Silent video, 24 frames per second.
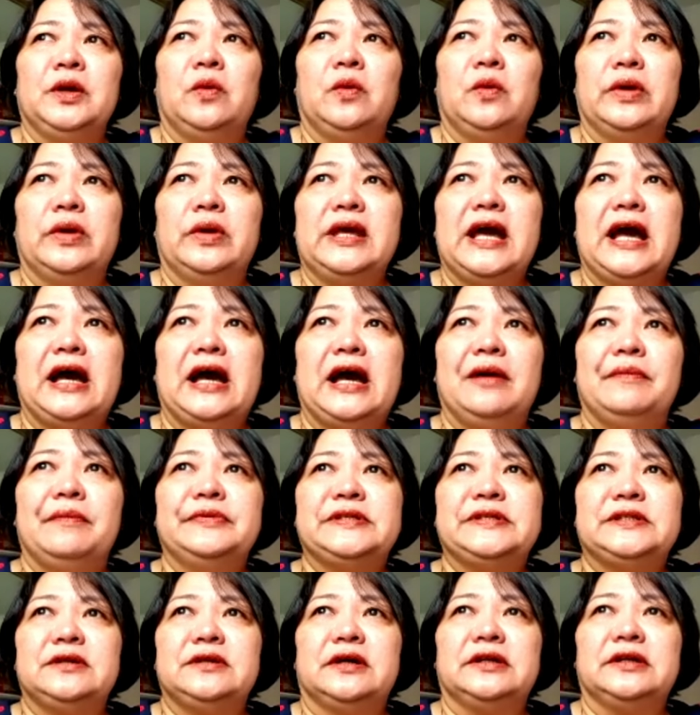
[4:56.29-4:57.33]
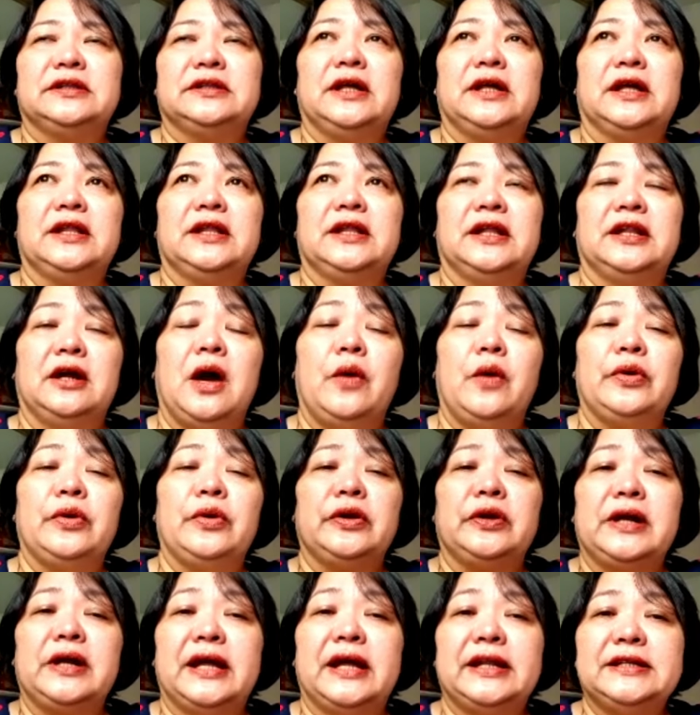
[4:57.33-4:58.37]
we have started our
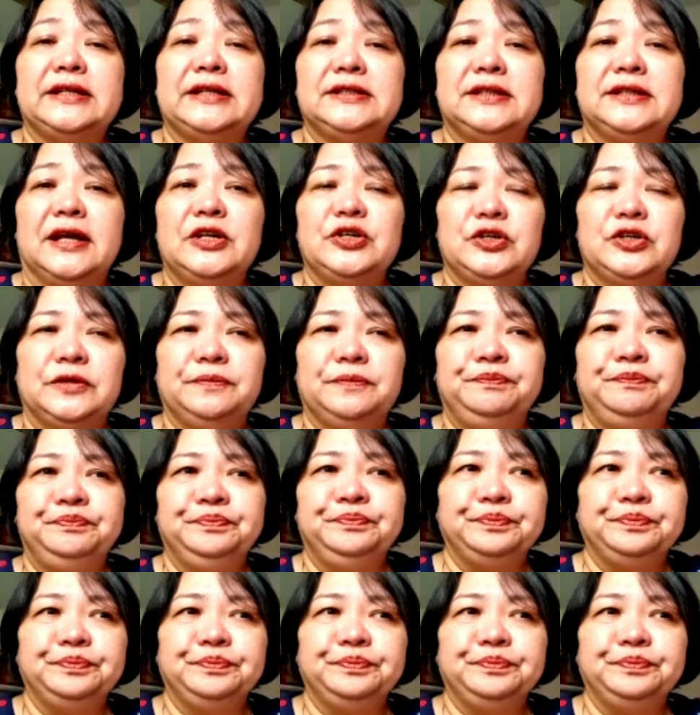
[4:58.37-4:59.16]
organization.